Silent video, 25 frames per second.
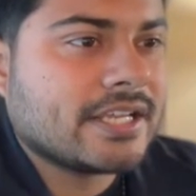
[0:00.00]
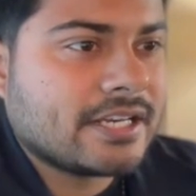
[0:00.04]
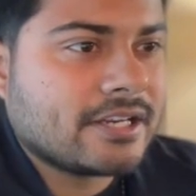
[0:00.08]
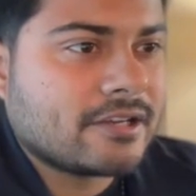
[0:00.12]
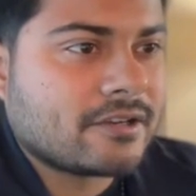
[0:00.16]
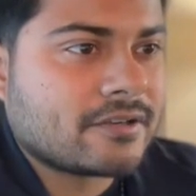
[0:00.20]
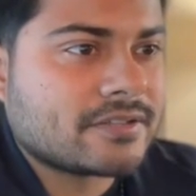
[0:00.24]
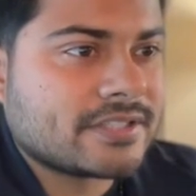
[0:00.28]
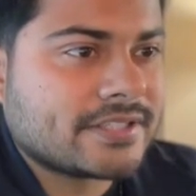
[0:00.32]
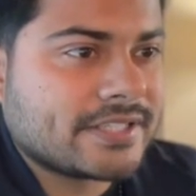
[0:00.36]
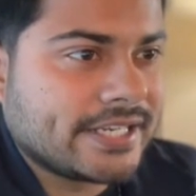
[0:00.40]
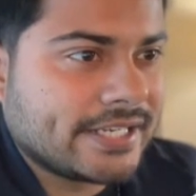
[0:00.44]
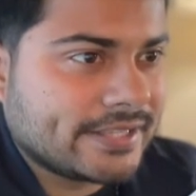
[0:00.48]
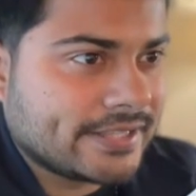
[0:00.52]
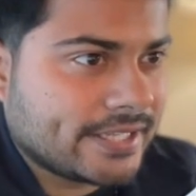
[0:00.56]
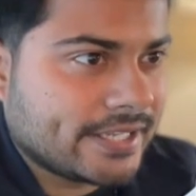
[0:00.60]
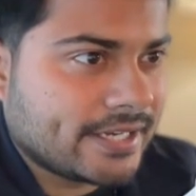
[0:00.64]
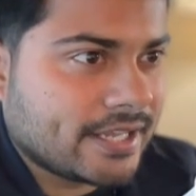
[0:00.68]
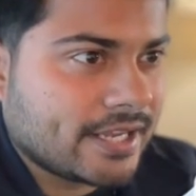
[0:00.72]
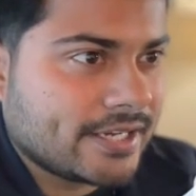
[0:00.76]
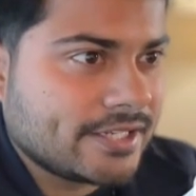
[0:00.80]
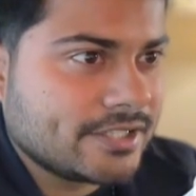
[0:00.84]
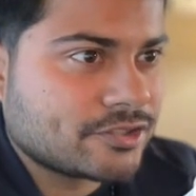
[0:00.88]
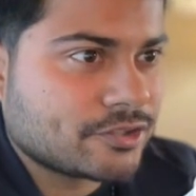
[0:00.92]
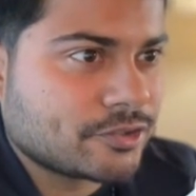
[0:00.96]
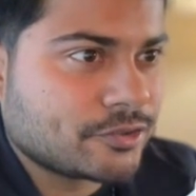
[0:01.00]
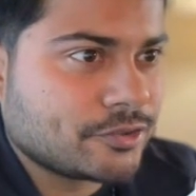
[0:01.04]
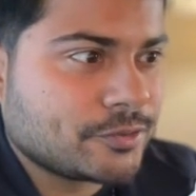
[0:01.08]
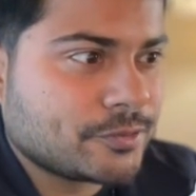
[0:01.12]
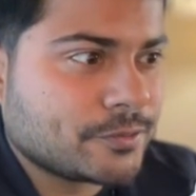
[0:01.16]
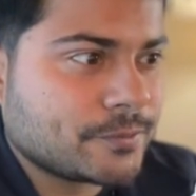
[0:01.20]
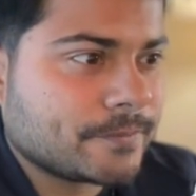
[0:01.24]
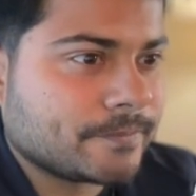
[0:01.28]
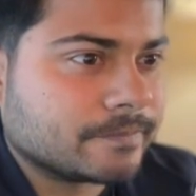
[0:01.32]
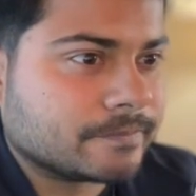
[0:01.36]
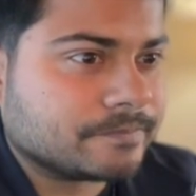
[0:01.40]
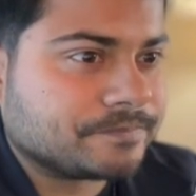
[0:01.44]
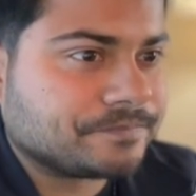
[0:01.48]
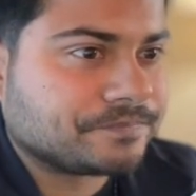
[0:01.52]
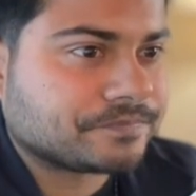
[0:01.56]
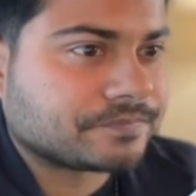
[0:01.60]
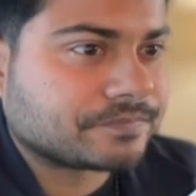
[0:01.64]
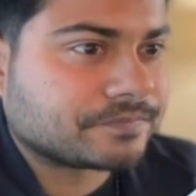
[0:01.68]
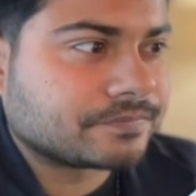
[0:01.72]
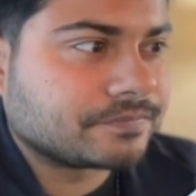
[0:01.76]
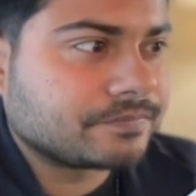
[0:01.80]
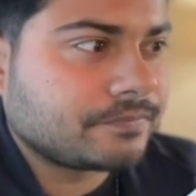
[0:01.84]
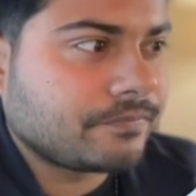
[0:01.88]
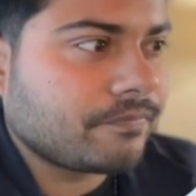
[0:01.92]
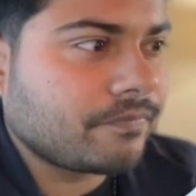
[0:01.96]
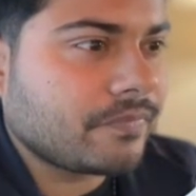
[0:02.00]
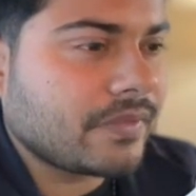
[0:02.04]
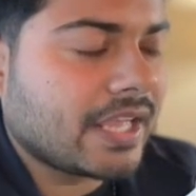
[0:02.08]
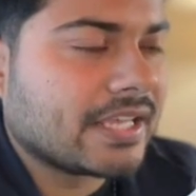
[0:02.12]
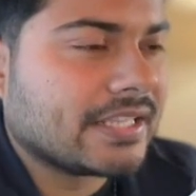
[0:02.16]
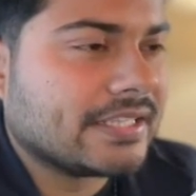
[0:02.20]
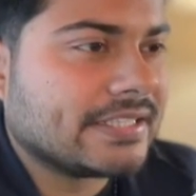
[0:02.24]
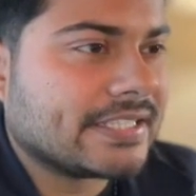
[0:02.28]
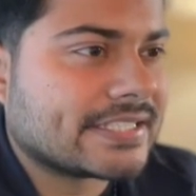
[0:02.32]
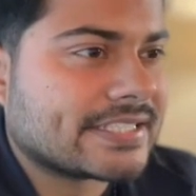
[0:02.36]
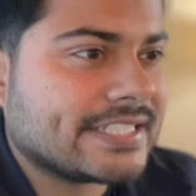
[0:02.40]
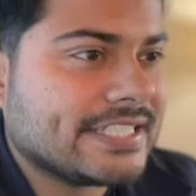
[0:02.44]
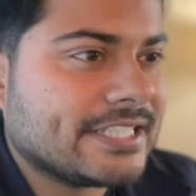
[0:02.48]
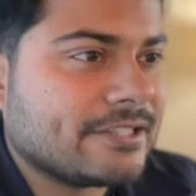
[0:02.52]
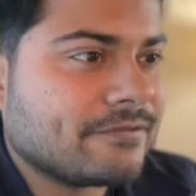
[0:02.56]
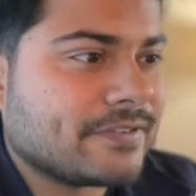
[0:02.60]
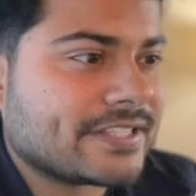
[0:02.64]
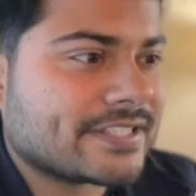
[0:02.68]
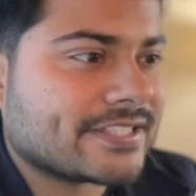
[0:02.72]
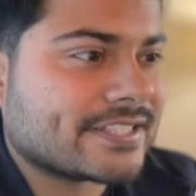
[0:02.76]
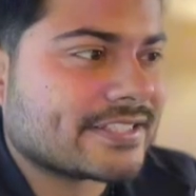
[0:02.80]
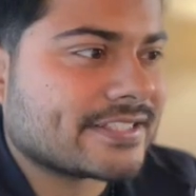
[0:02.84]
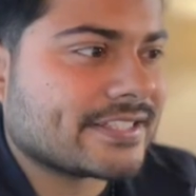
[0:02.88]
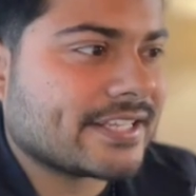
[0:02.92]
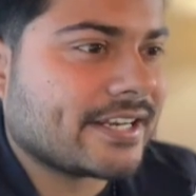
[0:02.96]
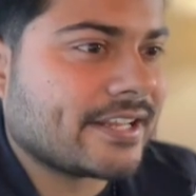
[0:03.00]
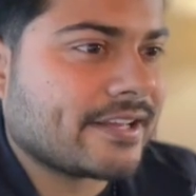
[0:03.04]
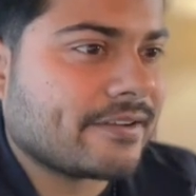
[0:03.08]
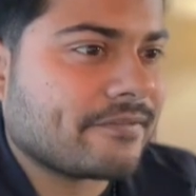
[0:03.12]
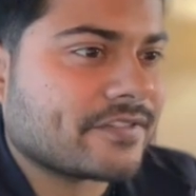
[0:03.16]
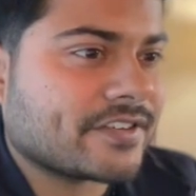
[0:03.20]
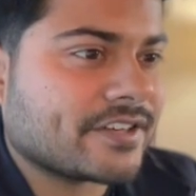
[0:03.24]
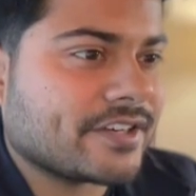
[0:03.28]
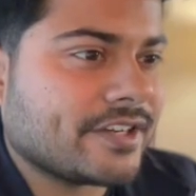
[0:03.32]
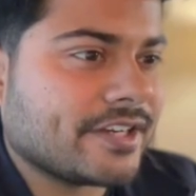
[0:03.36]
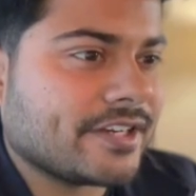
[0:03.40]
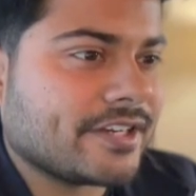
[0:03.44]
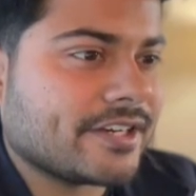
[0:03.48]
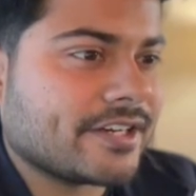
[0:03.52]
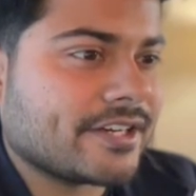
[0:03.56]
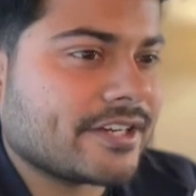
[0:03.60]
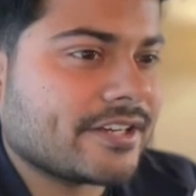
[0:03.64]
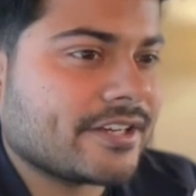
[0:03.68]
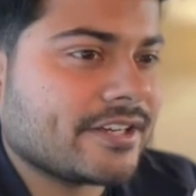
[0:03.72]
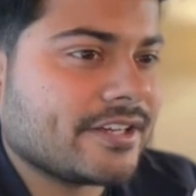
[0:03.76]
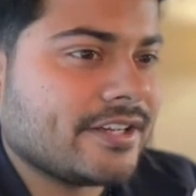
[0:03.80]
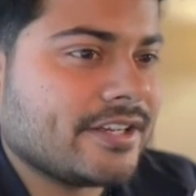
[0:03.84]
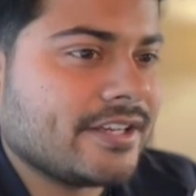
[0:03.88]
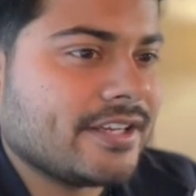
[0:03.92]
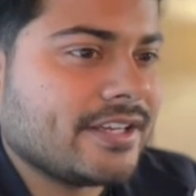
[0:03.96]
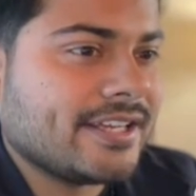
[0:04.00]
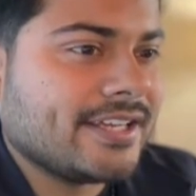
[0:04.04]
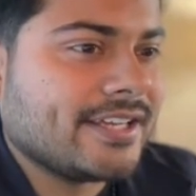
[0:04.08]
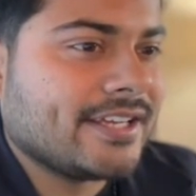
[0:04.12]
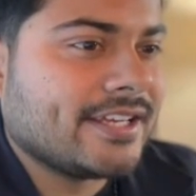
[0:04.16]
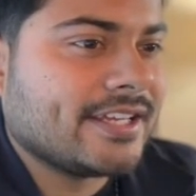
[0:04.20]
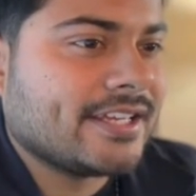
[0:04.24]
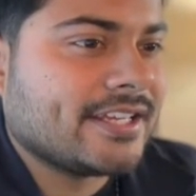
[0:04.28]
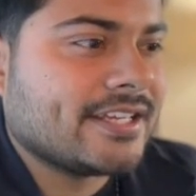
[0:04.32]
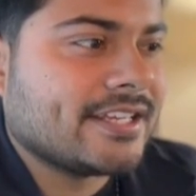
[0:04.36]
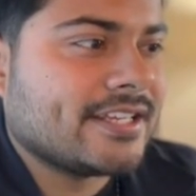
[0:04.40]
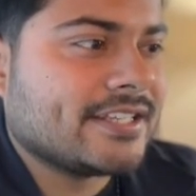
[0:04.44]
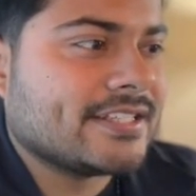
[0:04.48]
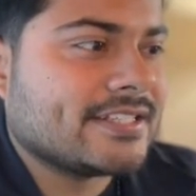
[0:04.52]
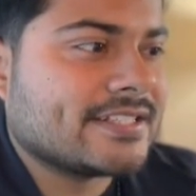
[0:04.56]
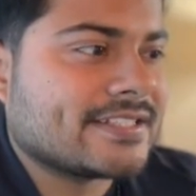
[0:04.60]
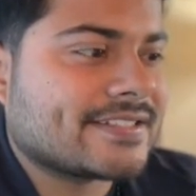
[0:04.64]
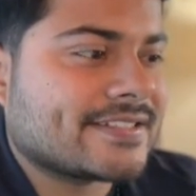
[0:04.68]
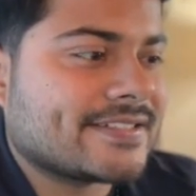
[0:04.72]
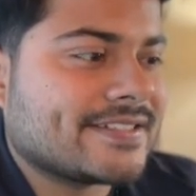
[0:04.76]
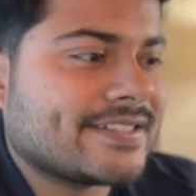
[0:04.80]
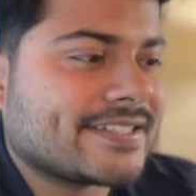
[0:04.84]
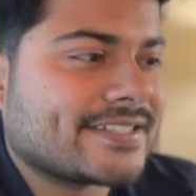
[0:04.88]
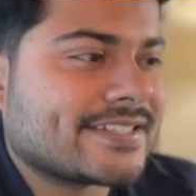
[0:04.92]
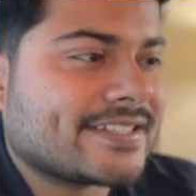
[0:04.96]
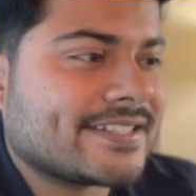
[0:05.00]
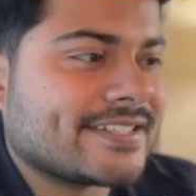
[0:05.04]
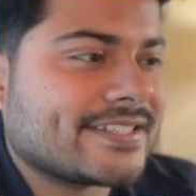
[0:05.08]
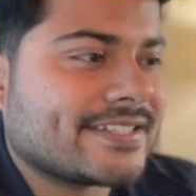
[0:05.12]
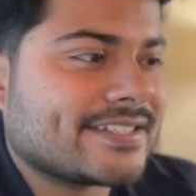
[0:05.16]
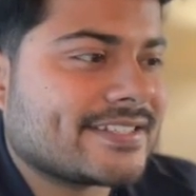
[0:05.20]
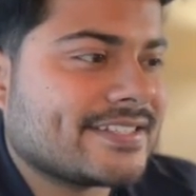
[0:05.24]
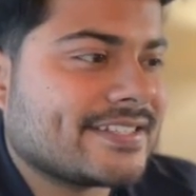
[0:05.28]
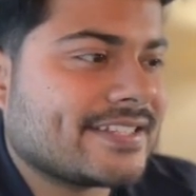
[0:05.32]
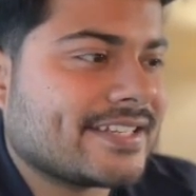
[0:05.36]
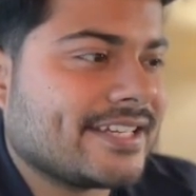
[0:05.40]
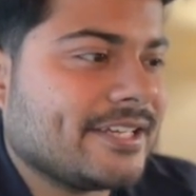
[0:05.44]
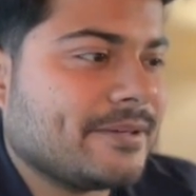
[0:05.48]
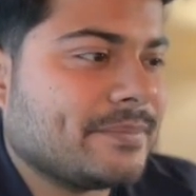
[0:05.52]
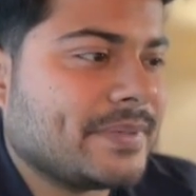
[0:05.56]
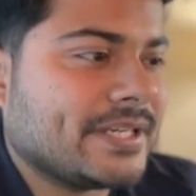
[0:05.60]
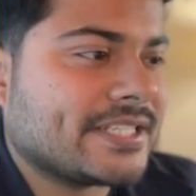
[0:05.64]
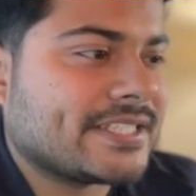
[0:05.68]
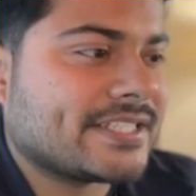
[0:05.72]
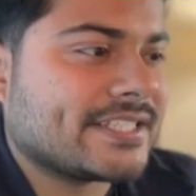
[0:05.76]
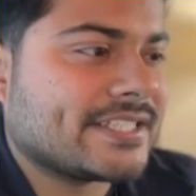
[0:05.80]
Now till then, I'll show you the sequences that I've created. So this is the image